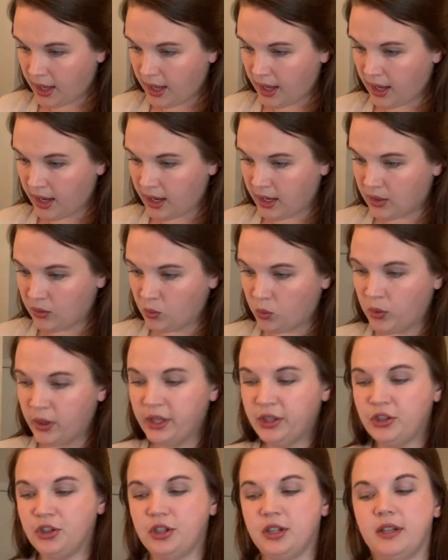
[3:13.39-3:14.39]
And
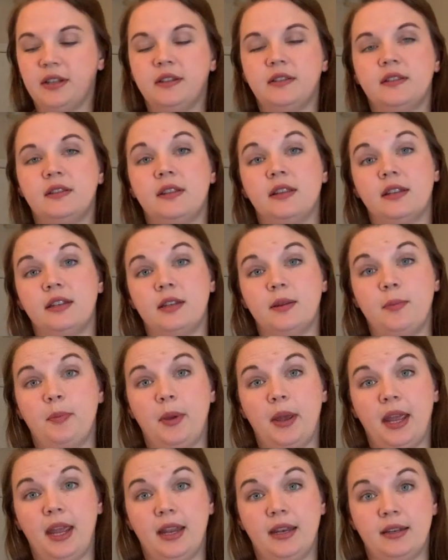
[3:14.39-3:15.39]
which is the
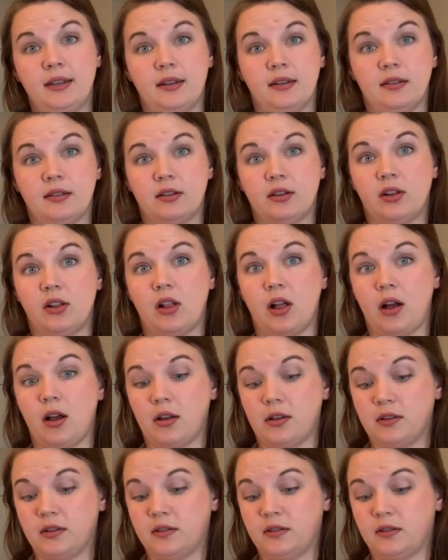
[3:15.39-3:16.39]
dependent
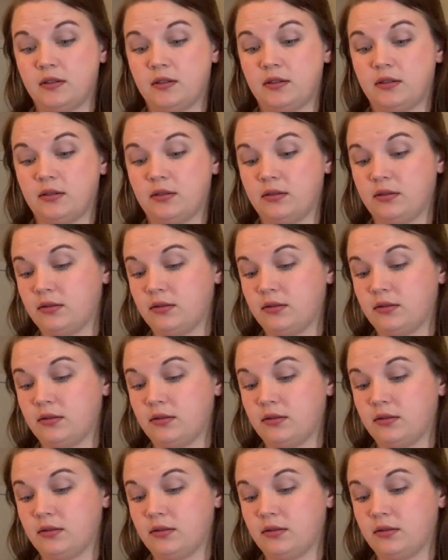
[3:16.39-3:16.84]
clause?